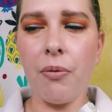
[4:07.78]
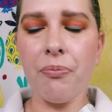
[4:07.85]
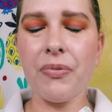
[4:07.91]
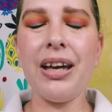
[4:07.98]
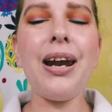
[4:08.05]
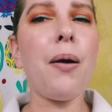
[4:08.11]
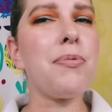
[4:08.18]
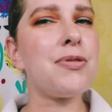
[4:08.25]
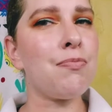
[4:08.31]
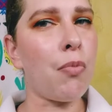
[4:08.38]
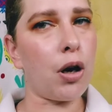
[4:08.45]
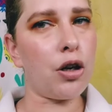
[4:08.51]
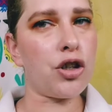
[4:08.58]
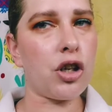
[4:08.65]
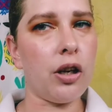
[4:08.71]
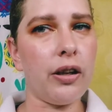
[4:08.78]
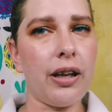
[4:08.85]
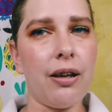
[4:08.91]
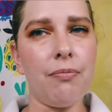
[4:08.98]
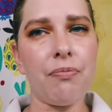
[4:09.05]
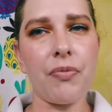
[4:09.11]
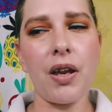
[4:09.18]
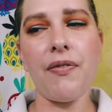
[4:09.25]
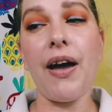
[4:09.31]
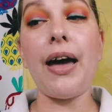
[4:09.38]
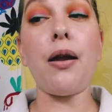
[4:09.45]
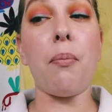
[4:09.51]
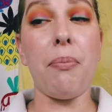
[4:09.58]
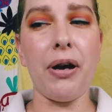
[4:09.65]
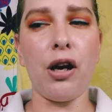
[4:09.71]
It helps marginally. If I had
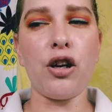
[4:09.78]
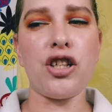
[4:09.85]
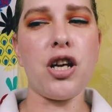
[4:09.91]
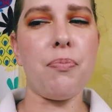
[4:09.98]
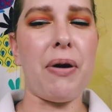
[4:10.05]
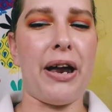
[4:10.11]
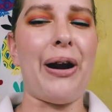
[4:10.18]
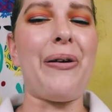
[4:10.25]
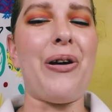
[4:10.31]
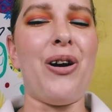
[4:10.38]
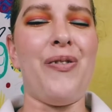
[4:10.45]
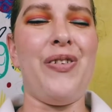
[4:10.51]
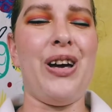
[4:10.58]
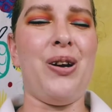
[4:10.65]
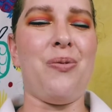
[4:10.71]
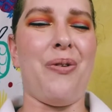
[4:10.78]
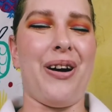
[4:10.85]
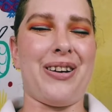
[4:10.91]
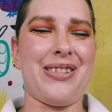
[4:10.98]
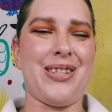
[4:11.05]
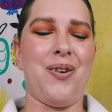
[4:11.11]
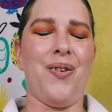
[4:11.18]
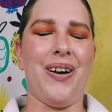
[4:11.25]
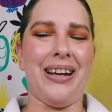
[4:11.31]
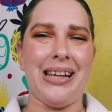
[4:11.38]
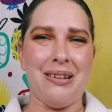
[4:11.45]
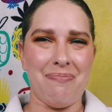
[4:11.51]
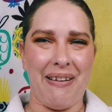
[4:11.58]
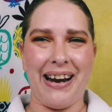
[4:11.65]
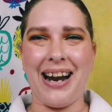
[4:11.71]
a bigger chip, I don't know if it works so well,
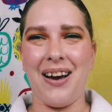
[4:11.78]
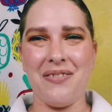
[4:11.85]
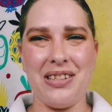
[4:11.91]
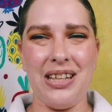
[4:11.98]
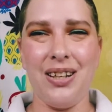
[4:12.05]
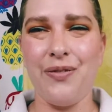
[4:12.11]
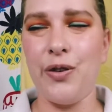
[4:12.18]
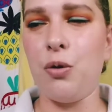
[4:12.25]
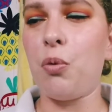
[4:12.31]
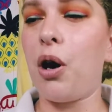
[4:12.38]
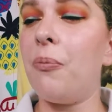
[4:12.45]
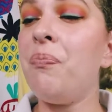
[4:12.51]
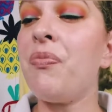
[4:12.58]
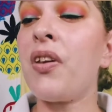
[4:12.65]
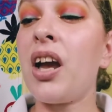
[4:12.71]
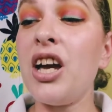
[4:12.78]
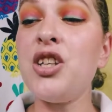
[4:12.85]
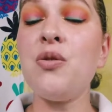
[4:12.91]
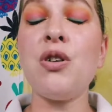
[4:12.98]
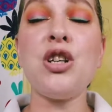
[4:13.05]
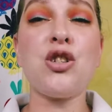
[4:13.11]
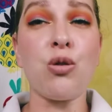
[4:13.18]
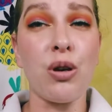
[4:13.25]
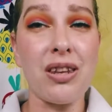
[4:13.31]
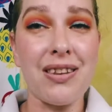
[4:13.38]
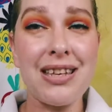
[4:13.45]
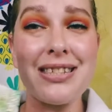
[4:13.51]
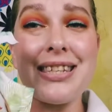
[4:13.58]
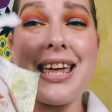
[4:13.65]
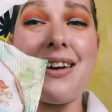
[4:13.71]
I might have to eat a few more. I do enjoy
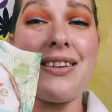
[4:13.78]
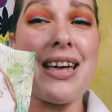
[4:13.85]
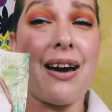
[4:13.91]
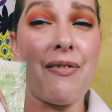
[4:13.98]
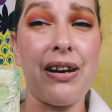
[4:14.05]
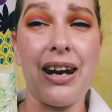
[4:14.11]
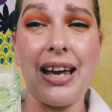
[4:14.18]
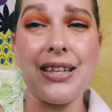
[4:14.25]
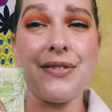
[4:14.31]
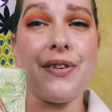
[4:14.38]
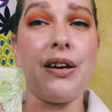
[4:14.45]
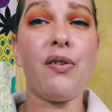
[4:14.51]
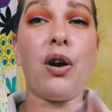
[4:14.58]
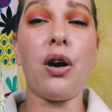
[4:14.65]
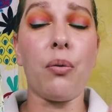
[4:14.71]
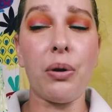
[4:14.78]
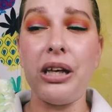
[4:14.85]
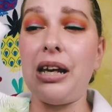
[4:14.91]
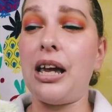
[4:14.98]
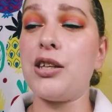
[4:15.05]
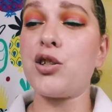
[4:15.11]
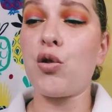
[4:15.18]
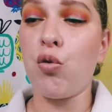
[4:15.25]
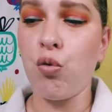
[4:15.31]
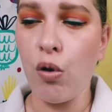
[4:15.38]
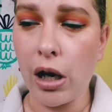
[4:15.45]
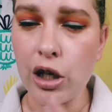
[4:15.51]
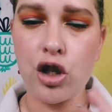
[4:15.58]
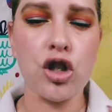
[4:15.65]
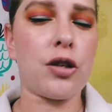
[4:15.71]
these. They have a nice flavor, a really nice
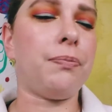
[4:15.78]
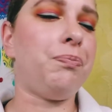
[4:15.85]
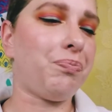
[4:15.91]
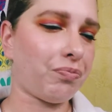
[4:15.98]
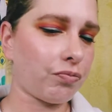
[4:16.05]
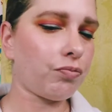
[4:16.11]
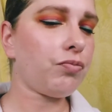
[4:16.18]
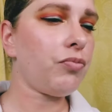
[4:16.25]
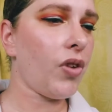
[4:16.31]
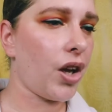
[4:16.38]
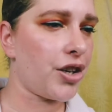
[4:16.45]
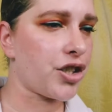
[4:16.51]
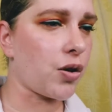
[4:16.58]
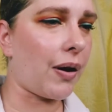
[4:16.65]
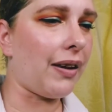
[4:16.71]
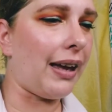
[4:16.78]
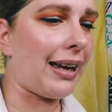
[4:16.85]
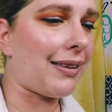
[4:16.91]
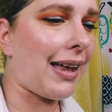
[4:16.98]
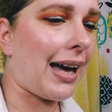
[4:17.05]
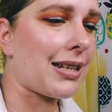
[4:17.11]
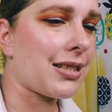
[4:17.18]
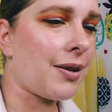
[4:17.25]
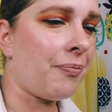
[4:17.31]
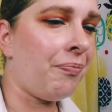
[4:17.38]
crunch. So I like that.